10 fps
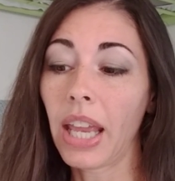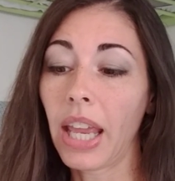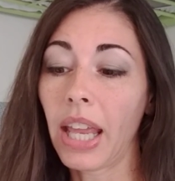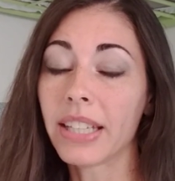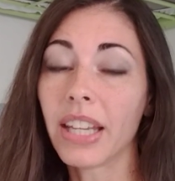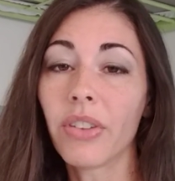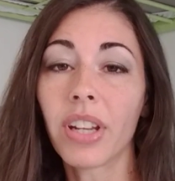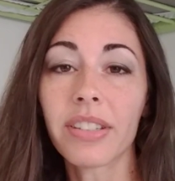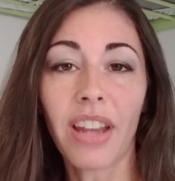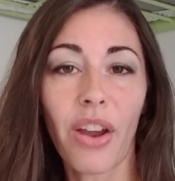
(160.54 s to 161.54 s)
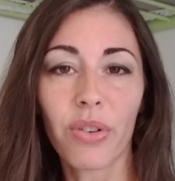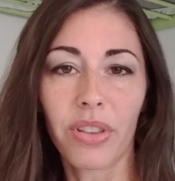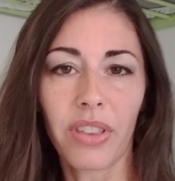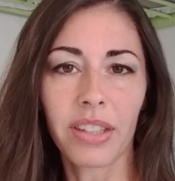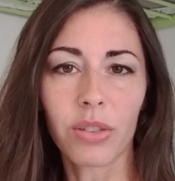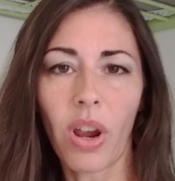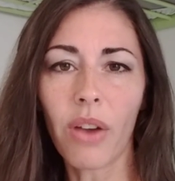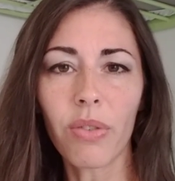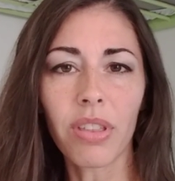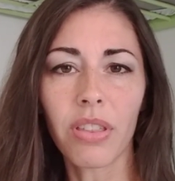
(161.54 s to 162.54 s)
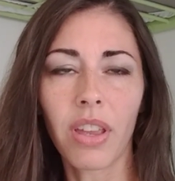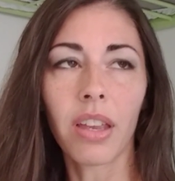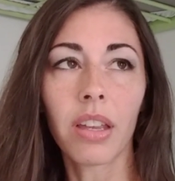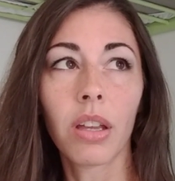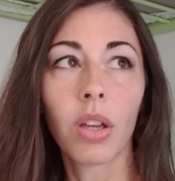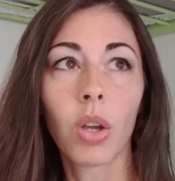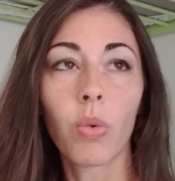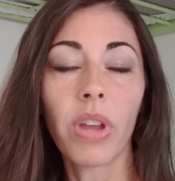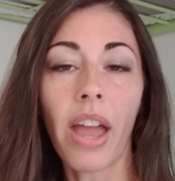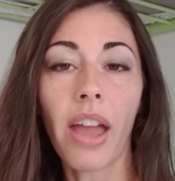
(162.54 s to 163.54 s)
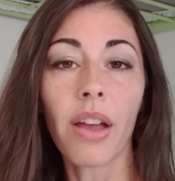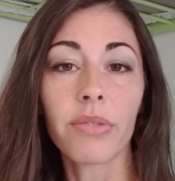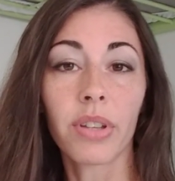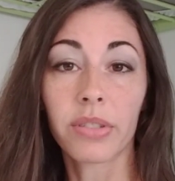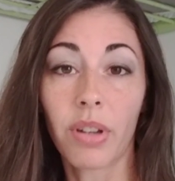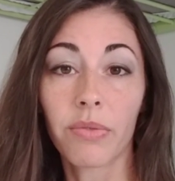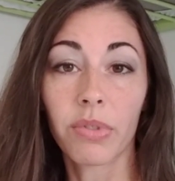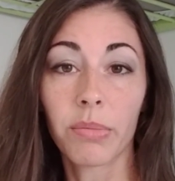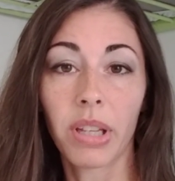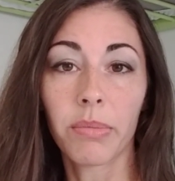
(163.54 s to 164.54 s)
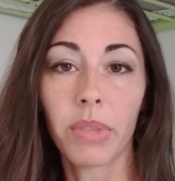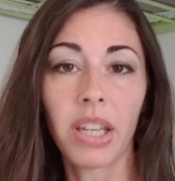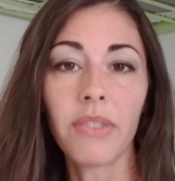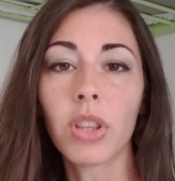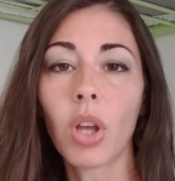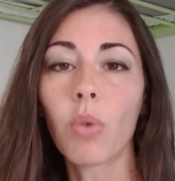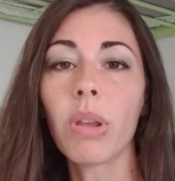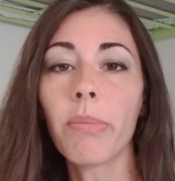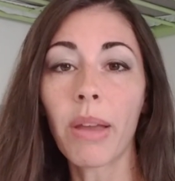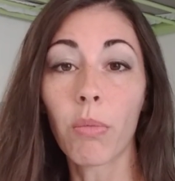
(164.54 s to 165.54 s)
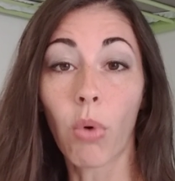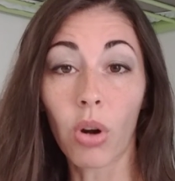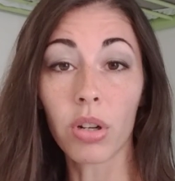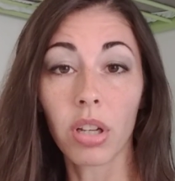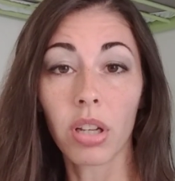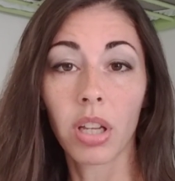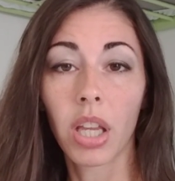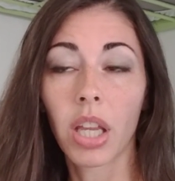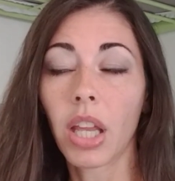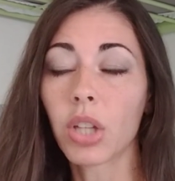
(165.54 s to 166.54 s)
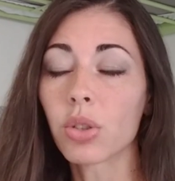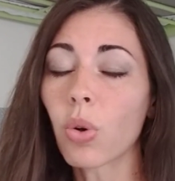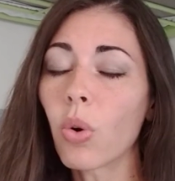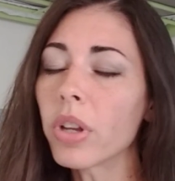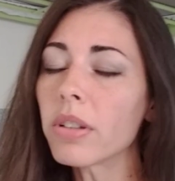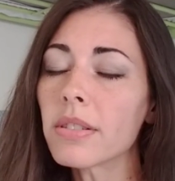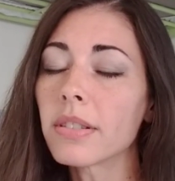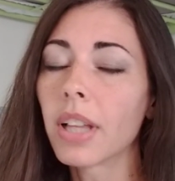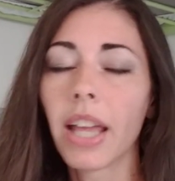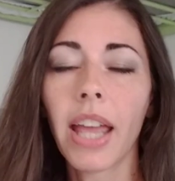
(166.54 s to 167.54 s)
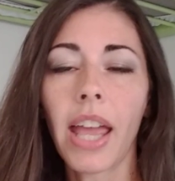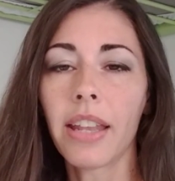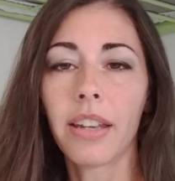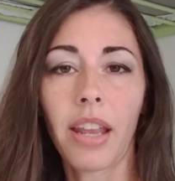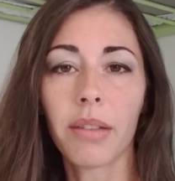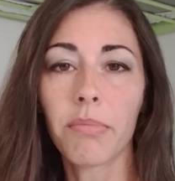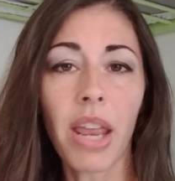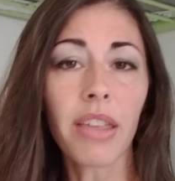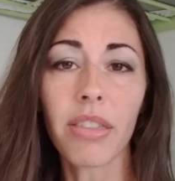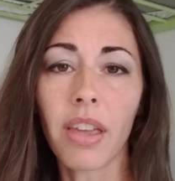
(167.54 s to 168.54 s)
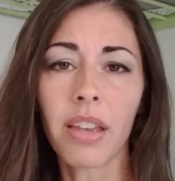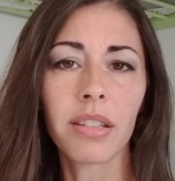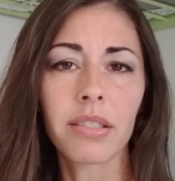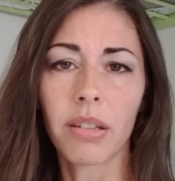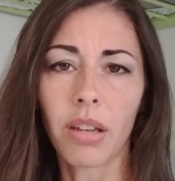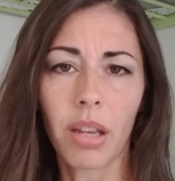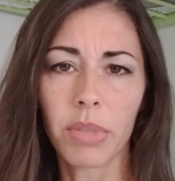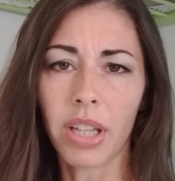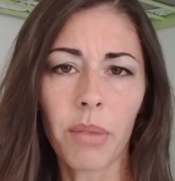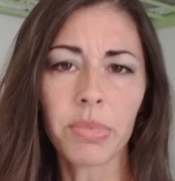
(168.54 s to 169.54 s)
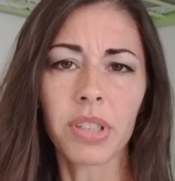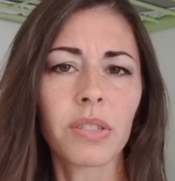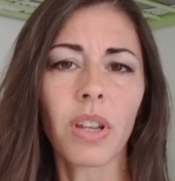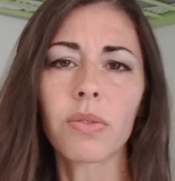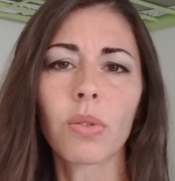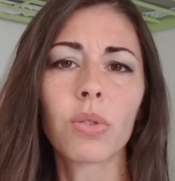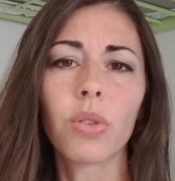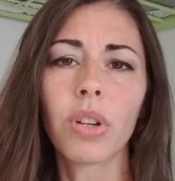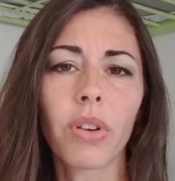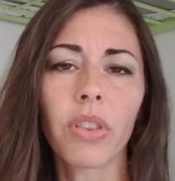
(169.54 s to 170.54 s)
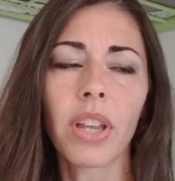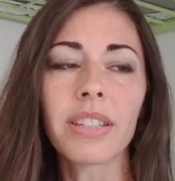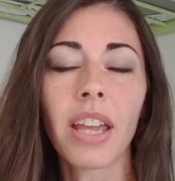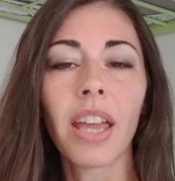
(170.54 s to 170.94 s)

and given us everything. So everything we have has come from him. And even though we may work and toil and, and make things and, and become successful or do different things,